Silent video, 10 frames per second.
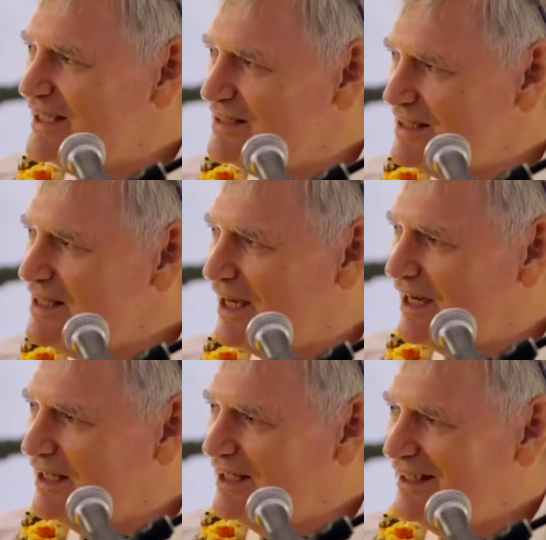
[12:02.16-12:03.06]

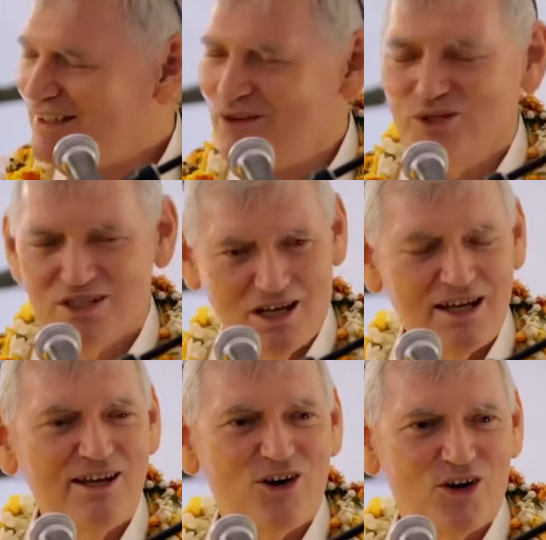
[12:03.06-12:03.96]
idea that we
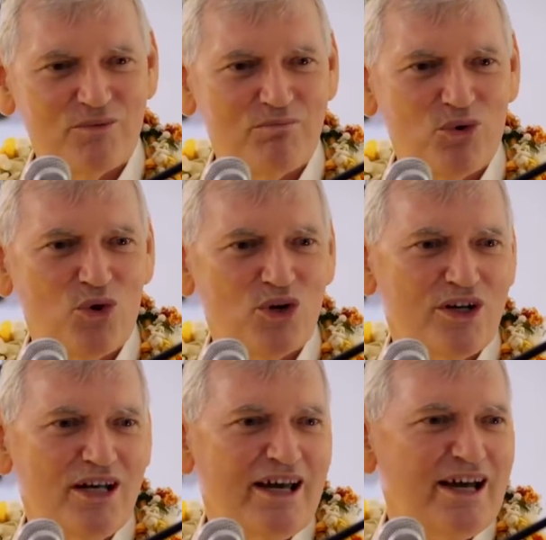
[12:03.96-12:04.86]
take on
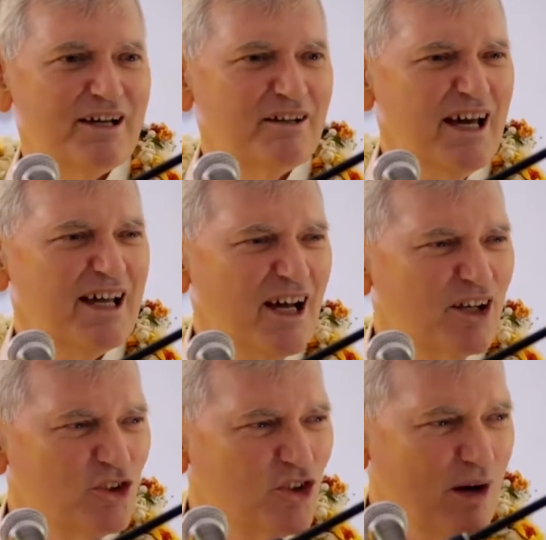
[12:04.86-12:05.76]
board and
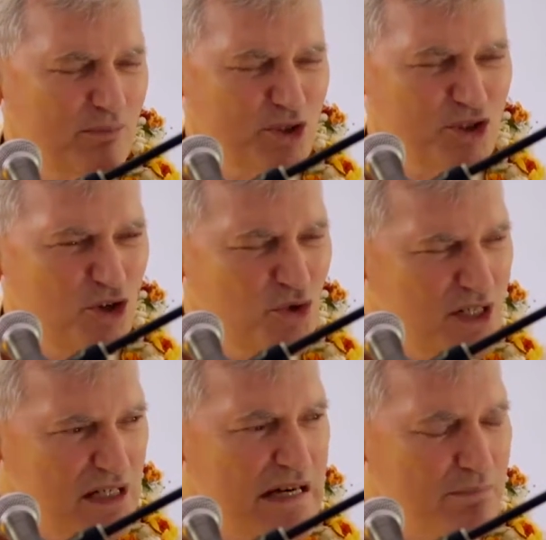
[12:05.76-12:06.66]
adopt so
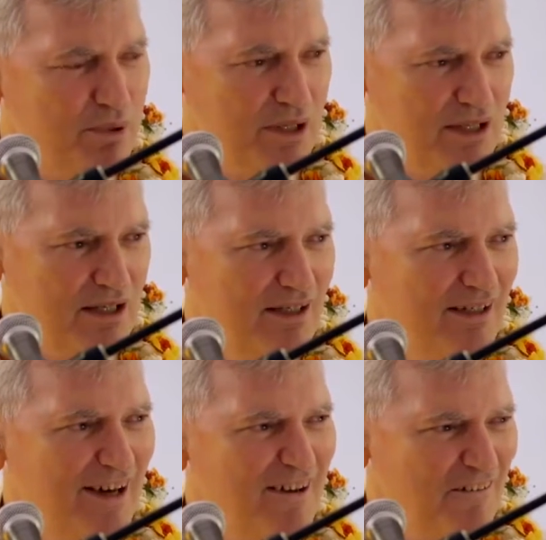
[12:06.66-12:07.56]
deeply
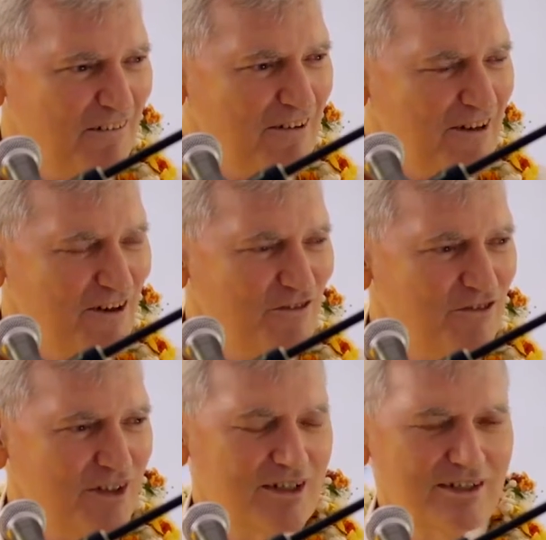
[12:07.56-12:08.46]
and
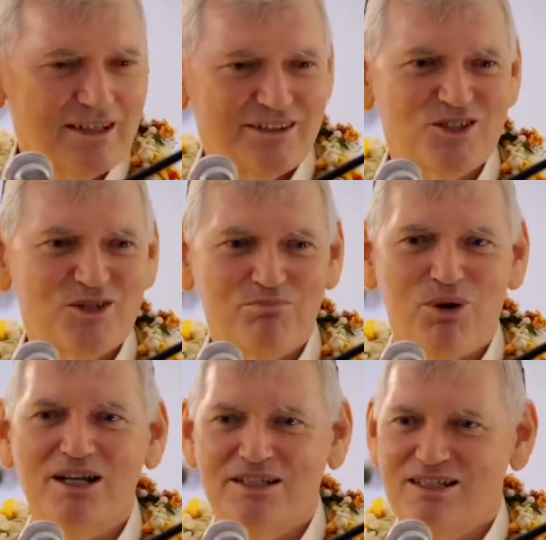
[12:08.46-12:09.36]
live that this
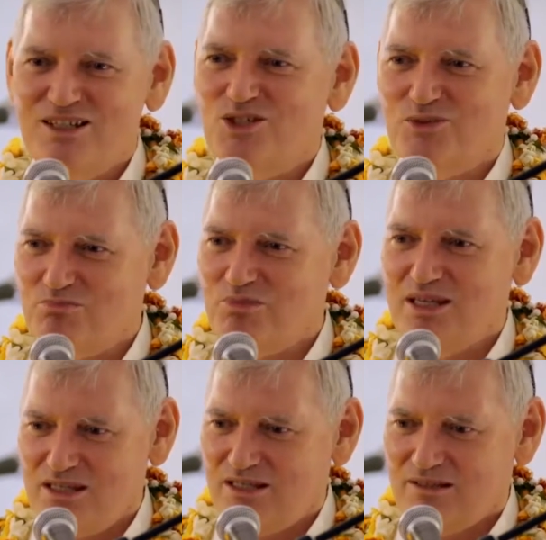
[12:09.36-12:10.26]
body is
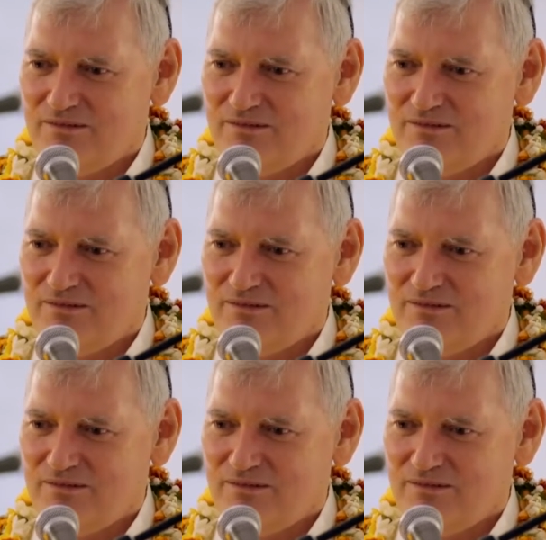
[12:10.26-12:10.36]
me.